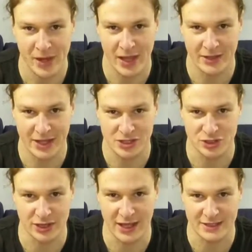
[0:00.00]
and that
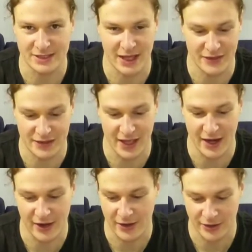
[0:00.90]
you let the
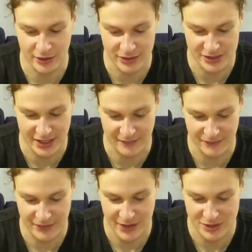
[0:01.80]
air, you know, it's like,
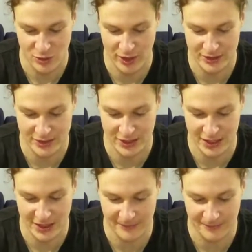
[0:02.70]
it's quite,
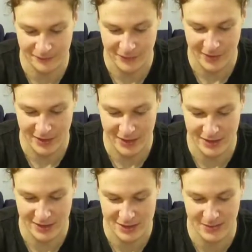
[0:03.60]

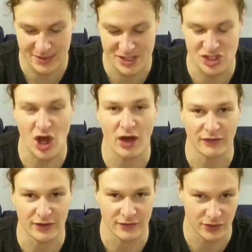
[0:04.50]
it's a bit
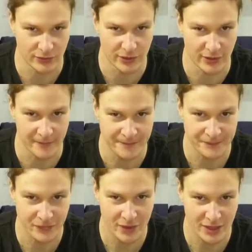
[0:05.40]
soft, if you will.
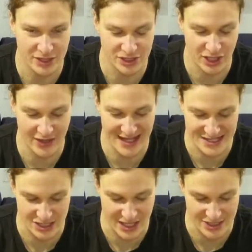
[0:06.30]
It's not
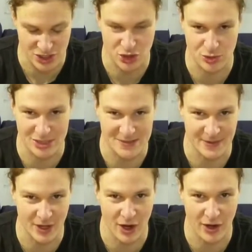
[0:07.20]
as
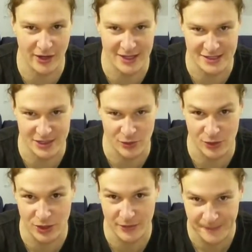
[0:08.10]
crisp and hard as a
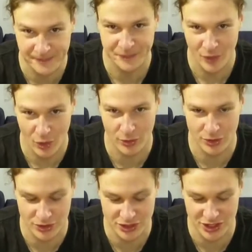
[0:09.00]
real
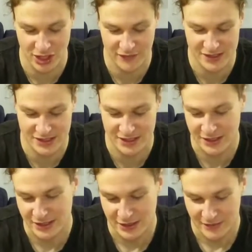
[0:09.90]
Oreo cookie,
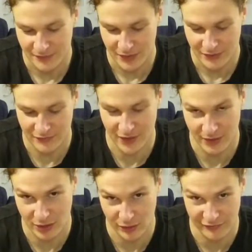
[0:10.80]
obviously.
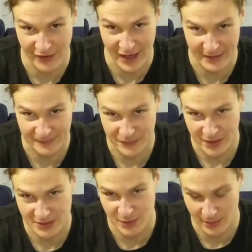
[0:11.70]
Very low fat,
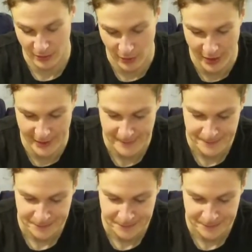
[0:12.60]
that's probably why.